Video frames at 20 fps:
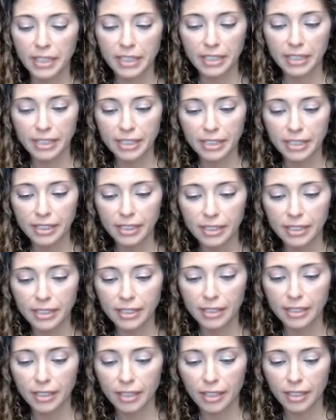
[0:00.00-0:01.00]
is
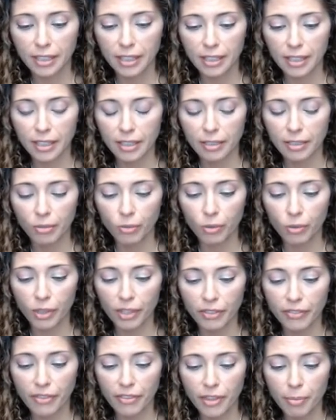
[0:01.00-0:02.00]
one
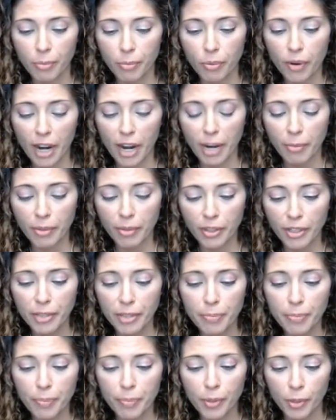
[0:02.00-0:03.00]
of the primary
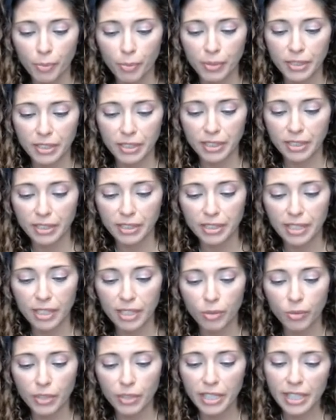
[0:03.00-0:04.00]
purposes that
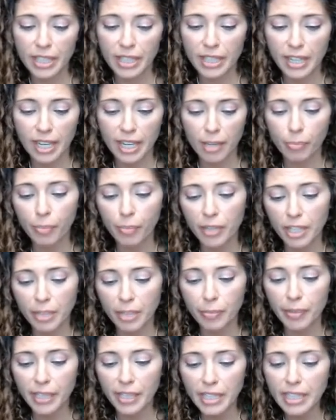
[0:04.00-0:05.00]
we get a
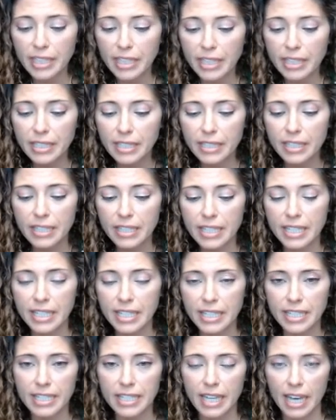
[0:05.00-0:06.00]
PPD
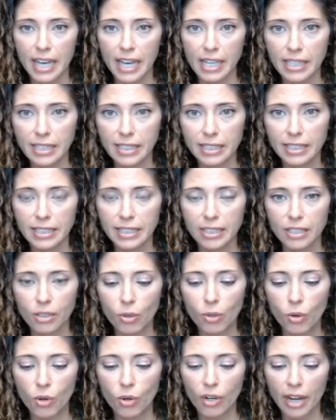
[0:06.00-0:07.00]
test,
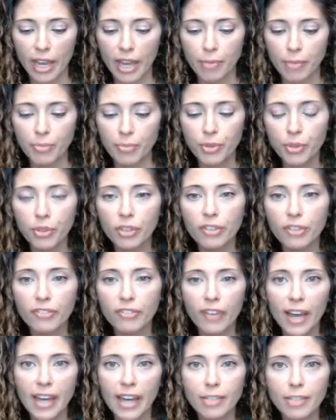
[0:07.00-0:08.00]
or a
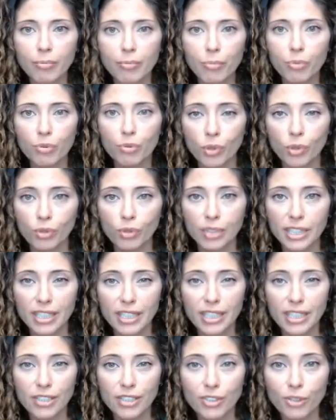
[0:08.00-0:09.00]
purified
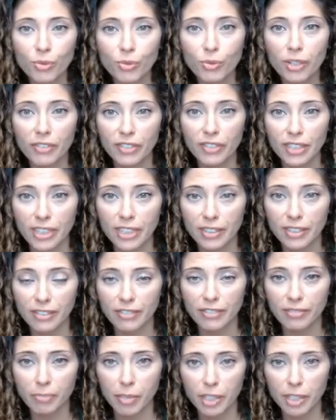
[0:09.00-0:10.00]
protein derivative,
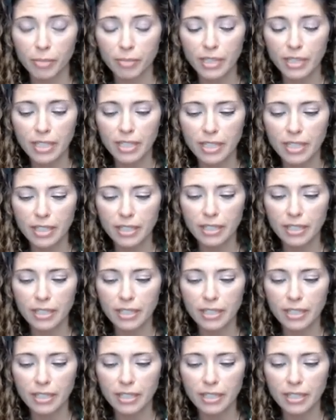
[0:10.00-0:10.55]
PPD,